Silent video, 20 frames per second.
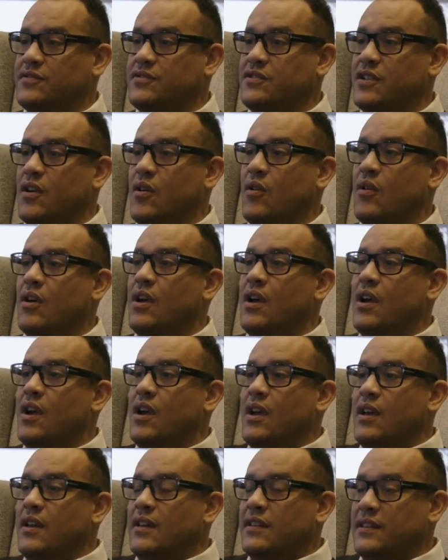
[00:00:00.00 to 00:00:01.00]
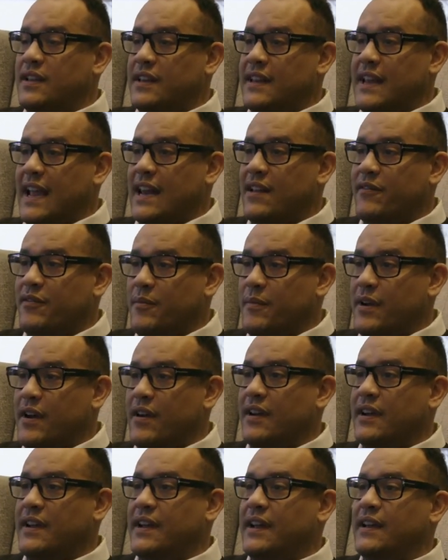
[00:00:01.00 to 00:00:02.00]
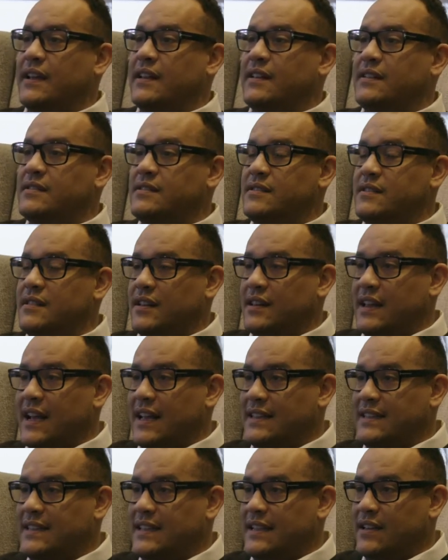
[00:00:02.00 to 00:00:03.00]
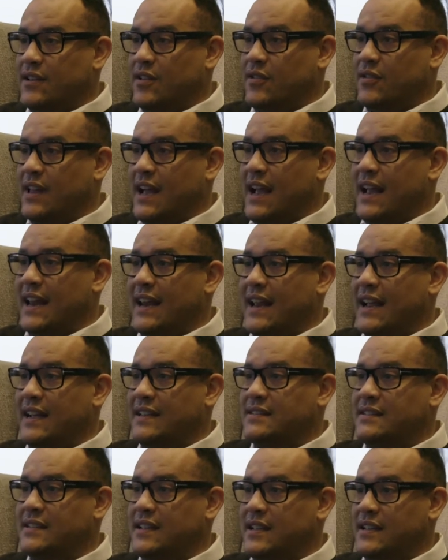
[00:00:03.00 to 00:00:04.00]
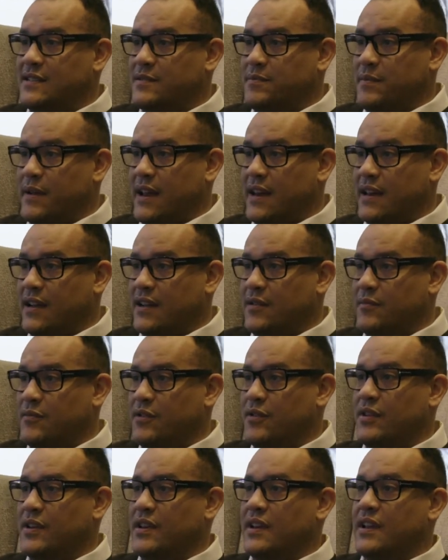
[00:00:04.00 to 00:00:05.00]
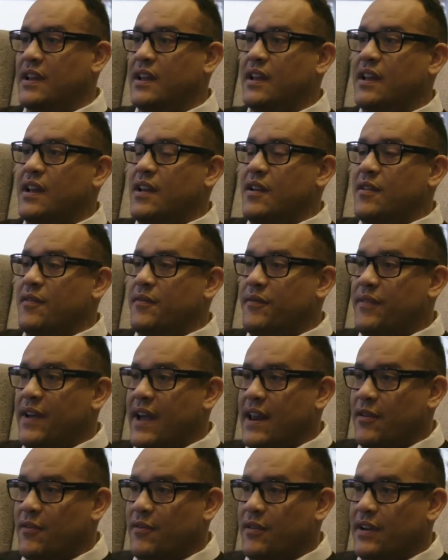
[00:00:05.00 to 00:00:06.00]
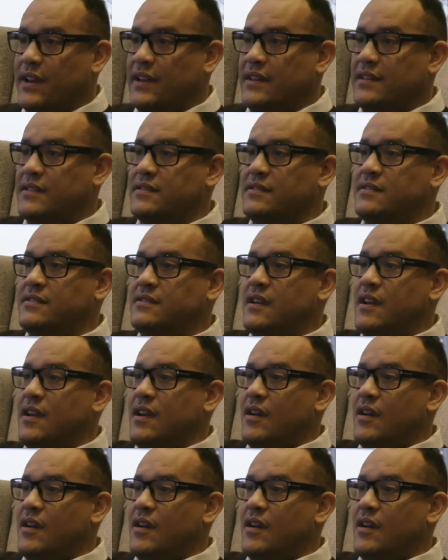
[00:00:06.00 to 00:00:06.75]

So the Native Americans, the Latino, Latinx, Hispanic community, veterans,